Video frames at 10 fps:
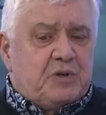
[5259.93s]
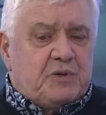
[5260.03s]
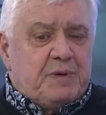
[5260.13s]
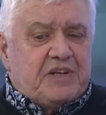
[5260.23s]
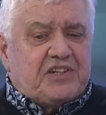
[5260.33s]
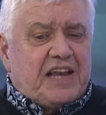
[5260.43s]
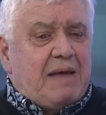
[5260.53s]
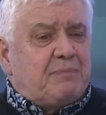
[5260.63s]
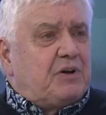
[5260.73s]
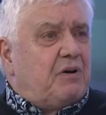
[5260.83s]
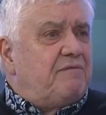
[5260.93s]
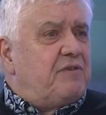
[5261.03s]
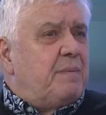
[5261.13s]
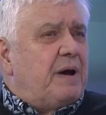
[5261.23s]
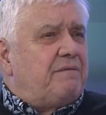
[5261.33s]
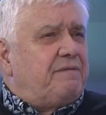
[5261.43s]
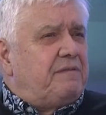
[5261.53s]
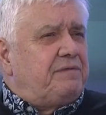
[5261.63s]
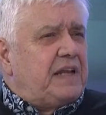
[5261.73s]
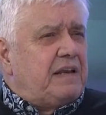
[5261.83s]
it's been slept on for about
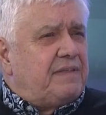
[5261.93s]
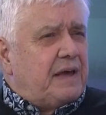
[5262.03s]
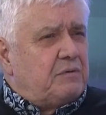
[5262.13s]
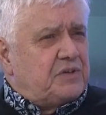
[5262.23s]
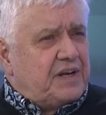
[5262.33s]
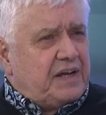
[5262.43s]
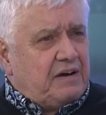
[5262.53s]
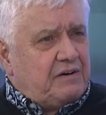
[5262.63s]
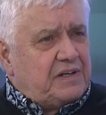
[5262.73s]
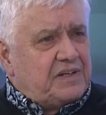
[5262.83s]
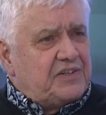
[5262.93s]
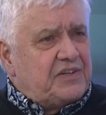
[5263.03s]
15,000 hours.